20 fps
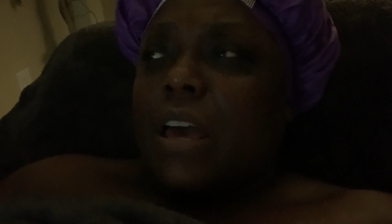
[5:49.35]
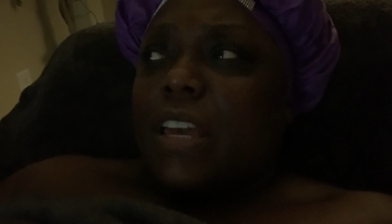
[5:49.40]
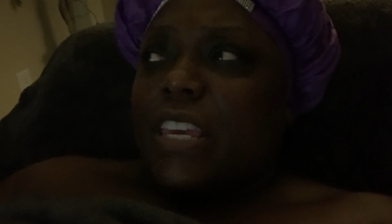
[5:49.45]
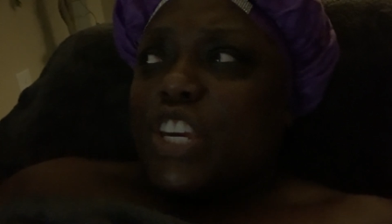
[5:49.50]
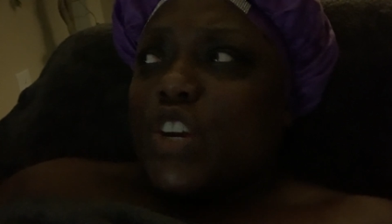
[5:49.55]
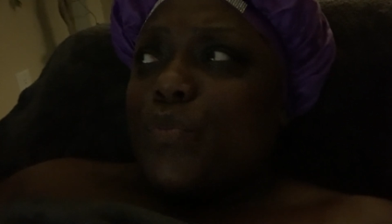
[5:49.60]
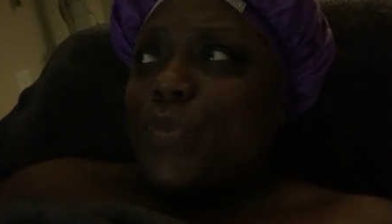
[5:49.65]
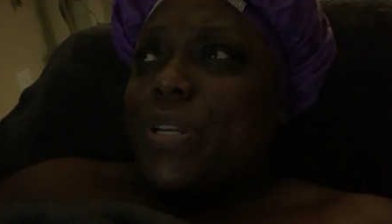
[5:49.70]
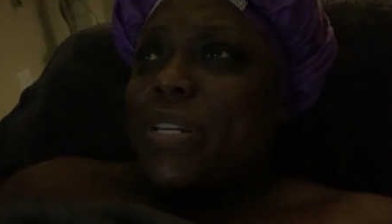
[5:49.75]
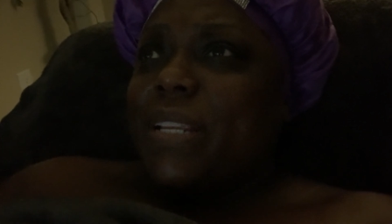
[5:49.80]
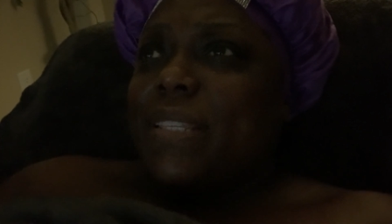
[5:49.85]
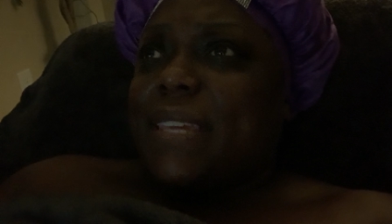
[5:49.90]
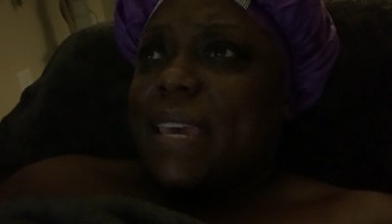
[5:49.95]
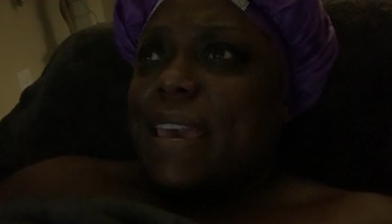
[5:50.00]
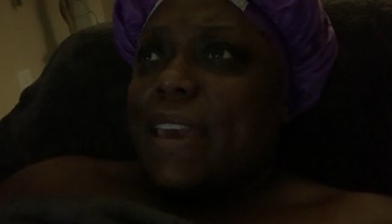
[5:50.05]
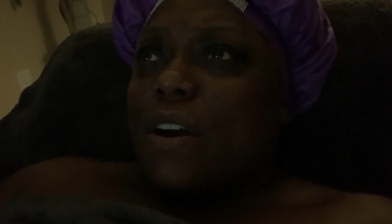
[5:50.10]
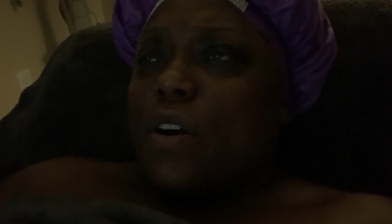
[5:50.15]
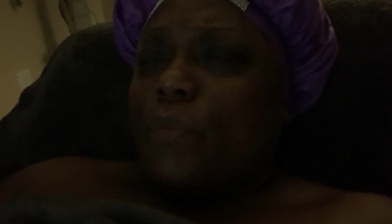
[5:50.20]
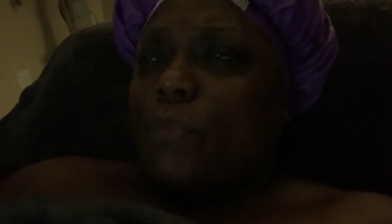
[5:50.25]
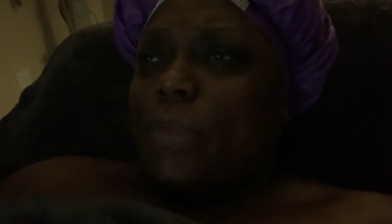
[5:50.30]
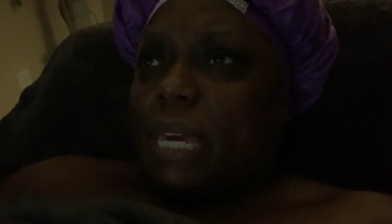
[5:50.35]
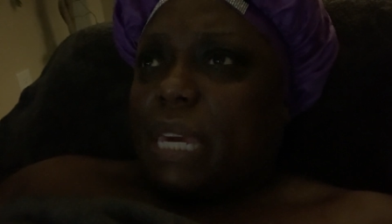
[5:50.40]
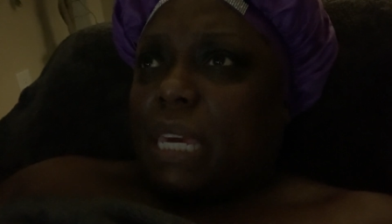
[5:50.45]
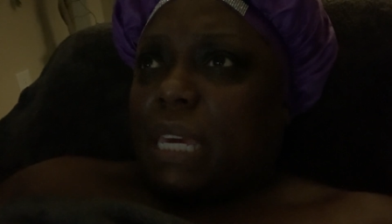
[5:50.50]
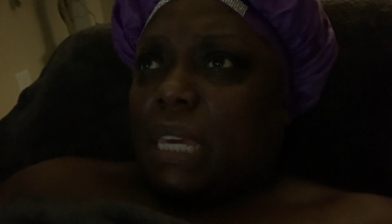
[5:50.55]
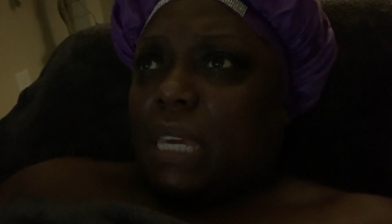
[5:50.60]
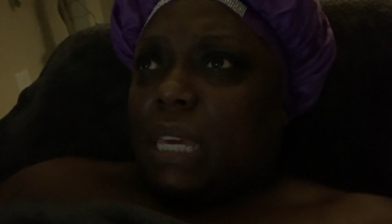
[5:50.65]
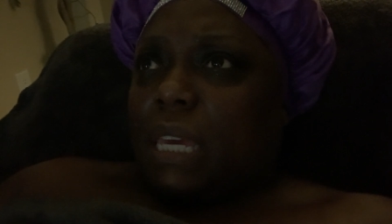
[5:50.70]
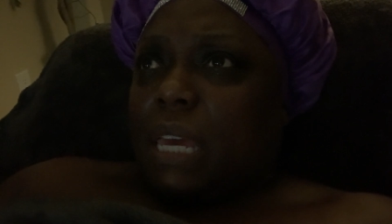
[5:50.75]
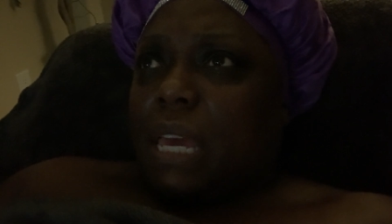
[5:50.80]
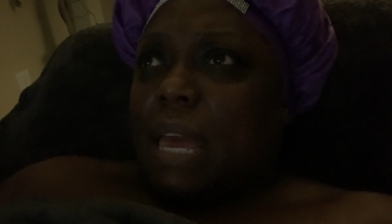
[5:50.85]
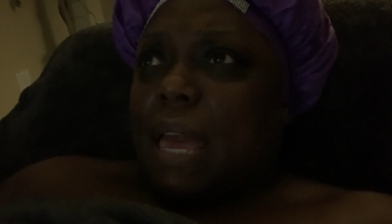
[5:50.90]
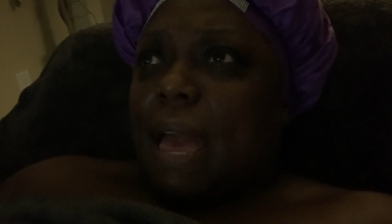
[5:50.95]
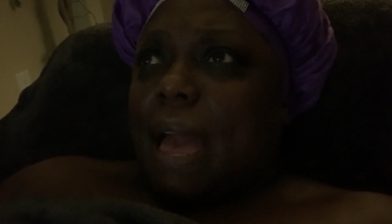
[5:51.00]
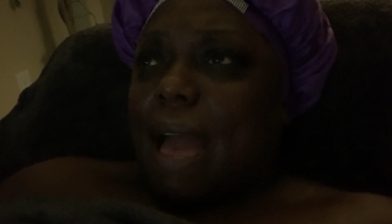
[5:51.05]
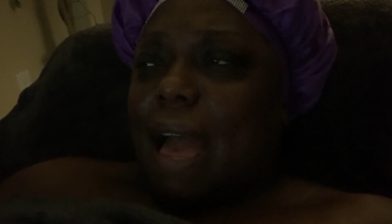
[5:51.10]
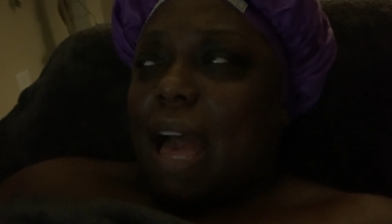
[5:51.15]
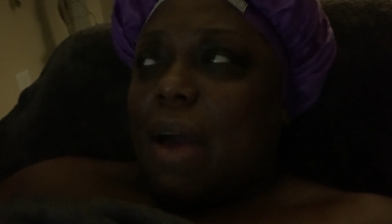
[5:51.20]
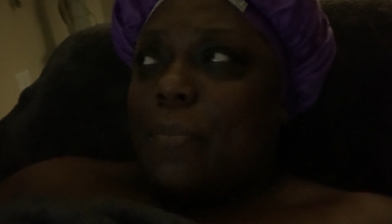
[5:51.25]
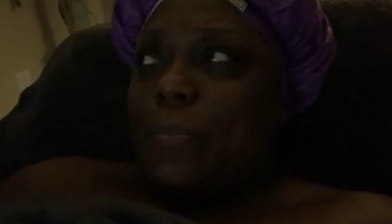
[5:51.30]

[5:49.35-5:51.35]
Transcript: You mean to tell me I